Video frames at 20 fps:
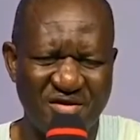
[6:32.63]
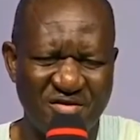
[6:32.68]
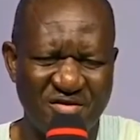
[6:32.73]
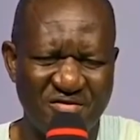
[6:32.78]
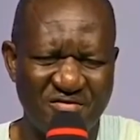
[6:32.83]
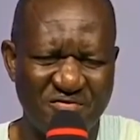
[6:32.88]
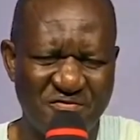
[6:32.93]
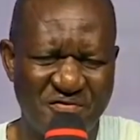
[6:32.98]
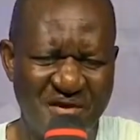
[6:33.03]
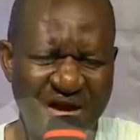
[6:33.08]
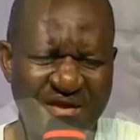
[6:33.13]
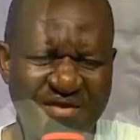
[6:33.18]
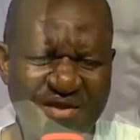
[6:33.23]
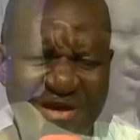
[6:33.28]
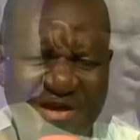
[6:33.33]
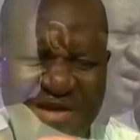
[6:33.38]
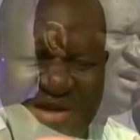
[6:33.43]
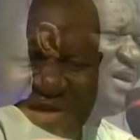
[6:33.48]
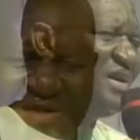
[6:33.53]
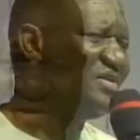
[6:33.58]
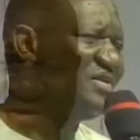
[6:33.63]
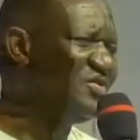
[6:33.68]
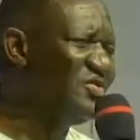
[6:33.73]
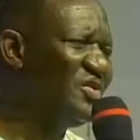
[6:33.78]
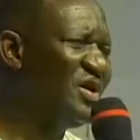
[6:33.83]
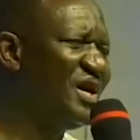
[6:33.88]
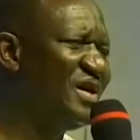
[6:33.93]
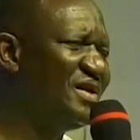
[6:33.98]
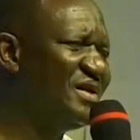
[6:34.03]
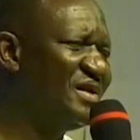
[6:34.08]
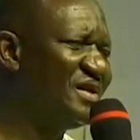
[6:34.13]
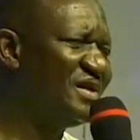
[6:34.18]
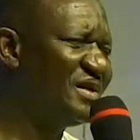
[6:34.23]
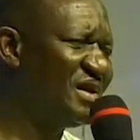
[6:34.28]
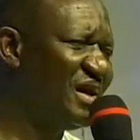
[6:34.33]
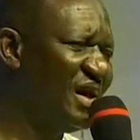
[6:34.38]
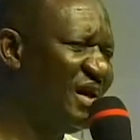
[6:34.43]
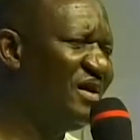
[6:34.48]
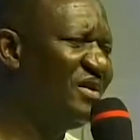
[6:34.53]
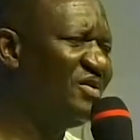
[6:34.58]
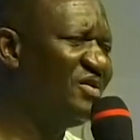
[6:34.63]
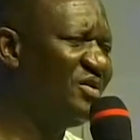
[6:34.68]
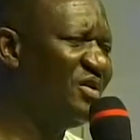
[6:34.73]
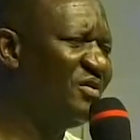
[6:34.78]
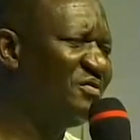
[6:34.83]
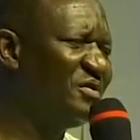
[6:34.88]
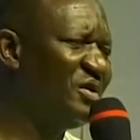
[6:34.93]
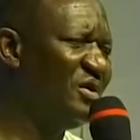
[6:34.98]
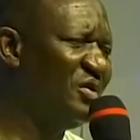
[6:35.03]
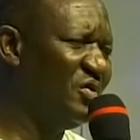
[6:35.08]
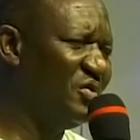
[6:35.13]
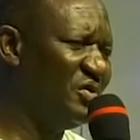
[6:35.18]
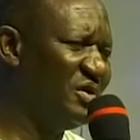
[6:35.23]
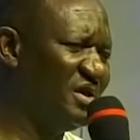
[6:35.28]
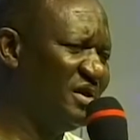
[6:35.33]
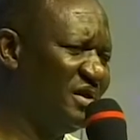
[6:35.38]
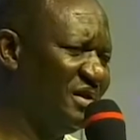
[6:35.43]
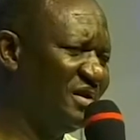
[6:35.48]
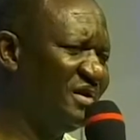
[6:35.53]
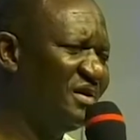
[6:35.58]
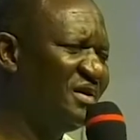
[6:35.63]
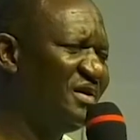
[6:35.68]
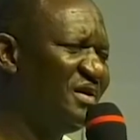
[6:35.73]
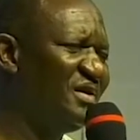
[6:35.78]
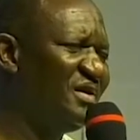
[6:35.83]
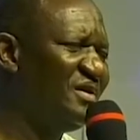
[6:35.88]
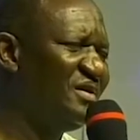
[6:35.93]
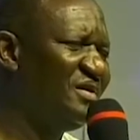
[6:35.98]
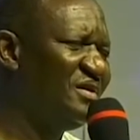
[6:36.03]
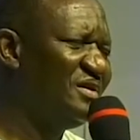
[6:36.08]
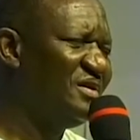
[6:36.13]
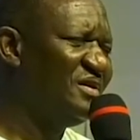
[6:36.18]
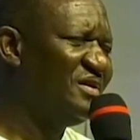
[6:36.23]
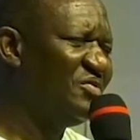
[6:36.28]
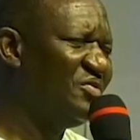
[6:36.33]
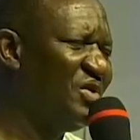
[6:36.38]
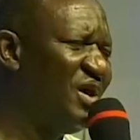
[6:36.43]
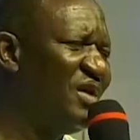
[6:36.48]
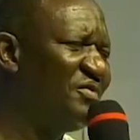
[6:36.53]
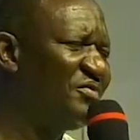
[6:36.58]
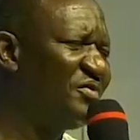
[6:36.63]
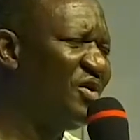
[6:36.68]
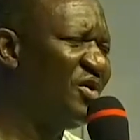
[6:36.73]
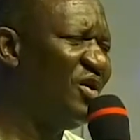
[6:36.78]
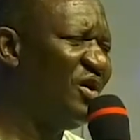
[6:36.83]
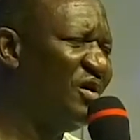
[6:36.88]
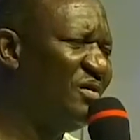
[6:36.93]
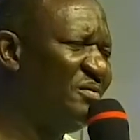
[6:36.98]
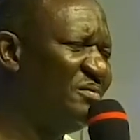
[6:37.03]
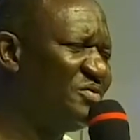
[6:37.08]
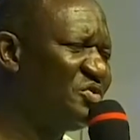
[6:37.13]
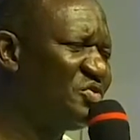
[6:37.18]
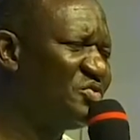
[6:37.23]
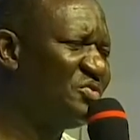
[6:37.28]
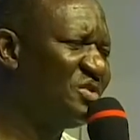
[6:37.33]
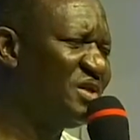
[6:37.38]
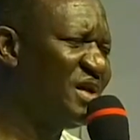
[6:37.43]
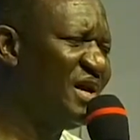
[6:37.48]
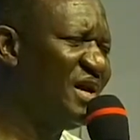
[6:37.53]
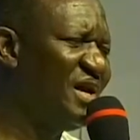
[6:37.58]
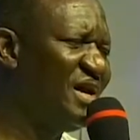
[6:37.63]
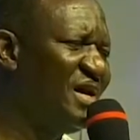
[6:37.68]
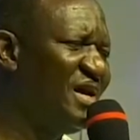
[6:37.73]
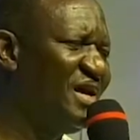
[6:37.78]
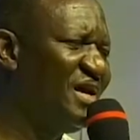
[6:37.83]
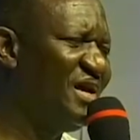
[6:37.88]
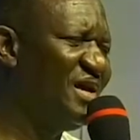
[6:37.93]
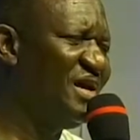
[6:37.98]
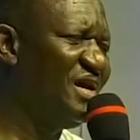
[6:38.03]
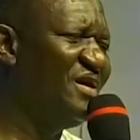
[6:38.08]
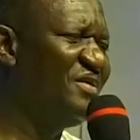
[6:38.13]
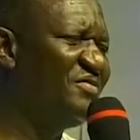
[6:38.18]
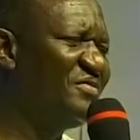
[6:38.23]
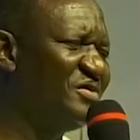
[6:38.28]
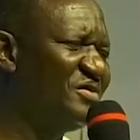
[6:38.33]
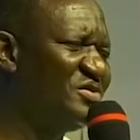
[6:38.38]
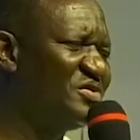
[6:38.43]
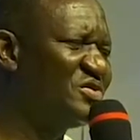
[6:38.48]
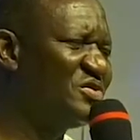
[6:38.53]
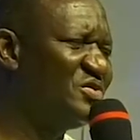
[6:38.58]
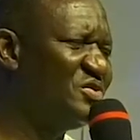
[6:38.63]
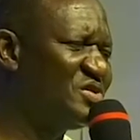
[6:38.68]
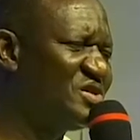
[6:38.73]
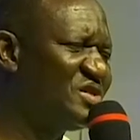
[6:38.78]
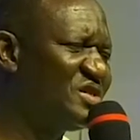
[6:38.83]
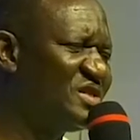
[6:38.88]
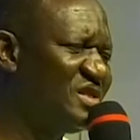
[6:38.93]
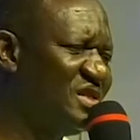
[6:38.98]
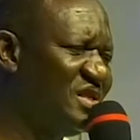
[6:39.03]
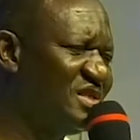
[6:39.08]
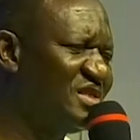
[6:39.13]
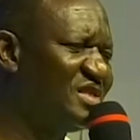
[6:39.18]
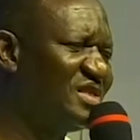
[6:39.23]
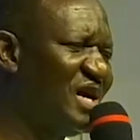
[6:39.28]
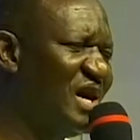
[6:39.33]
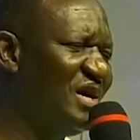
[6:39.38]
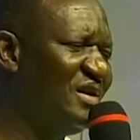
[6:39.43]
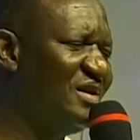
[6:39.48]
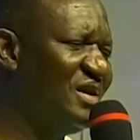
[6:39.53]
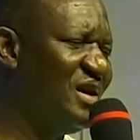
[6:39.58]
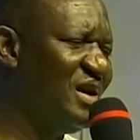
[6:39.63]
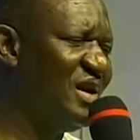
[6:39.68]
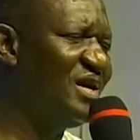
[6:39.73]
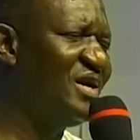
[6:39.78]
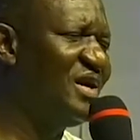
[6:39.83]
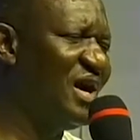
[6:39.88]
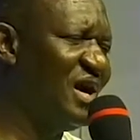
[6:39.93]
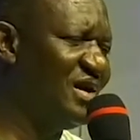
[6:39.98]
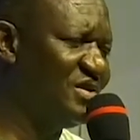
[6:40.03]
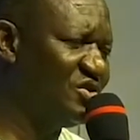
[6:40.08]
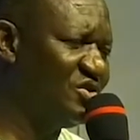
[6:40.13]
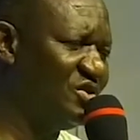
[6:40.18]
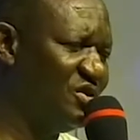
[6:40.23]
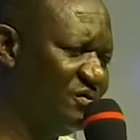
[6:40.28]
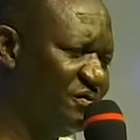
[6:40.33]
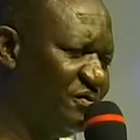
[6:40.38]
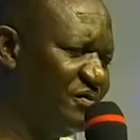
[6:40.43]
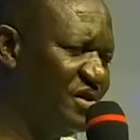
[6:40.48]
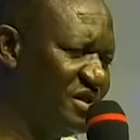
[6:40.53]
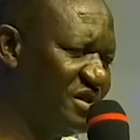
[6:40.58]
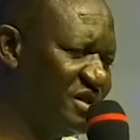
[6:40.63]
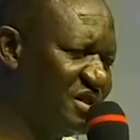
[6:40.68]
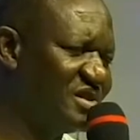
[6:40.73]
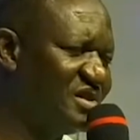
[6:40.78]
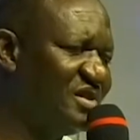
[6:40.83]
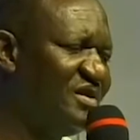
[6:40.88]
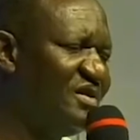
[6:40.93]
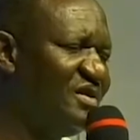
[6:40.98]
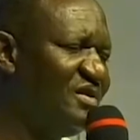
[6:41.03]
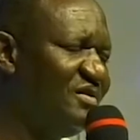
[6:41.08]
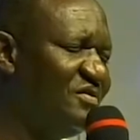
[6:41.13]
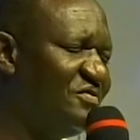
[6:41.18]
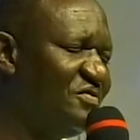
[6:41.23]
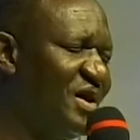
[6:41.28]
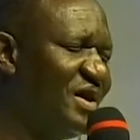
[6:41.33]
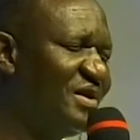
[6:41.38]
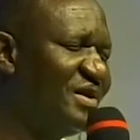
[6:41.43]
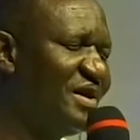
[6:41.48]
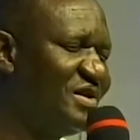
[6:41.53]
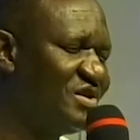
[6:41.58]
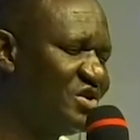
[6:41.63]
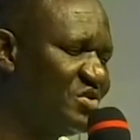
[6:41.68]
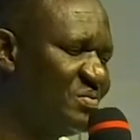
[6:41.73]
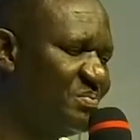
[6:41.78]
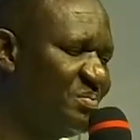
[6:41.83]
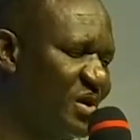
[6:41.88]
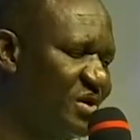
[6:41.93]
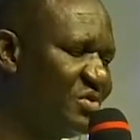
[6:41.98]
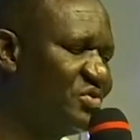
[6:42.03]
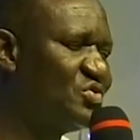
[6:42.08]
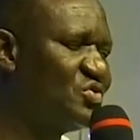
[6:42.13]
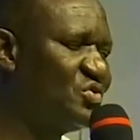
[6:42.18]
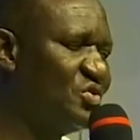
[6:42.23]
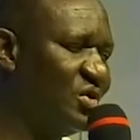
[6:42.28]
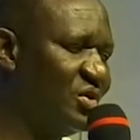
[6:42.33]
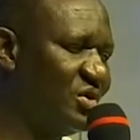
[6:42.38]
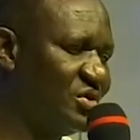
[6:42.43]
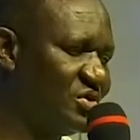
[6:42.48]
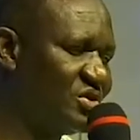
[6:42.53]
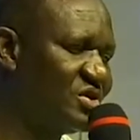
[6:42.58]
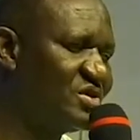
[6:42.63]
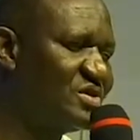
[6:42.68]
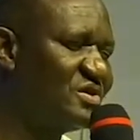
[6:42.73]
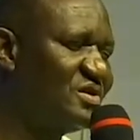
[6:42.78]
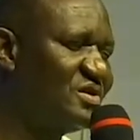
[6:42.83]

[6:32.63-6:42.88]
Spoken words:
Father, you are the King of glory. We have come today even to sit and learn at your feet. Father, speak to us.